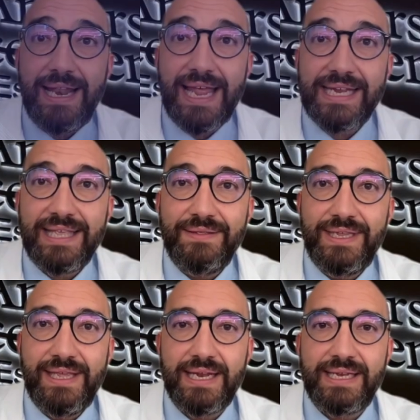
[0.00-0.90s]
the last
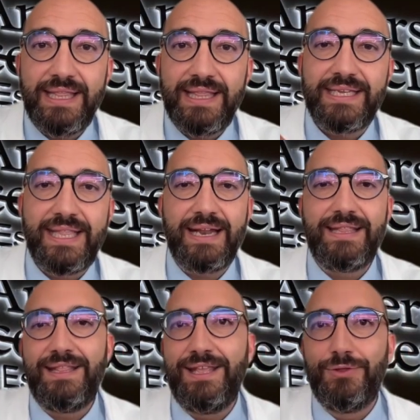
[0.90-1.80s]
10 years, it
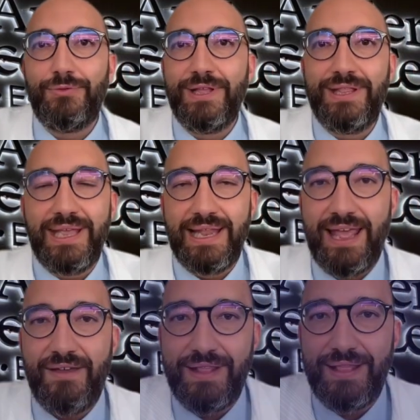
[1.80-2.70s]
started in
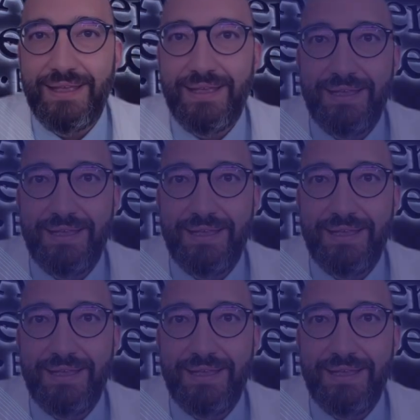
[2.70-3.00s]
2011,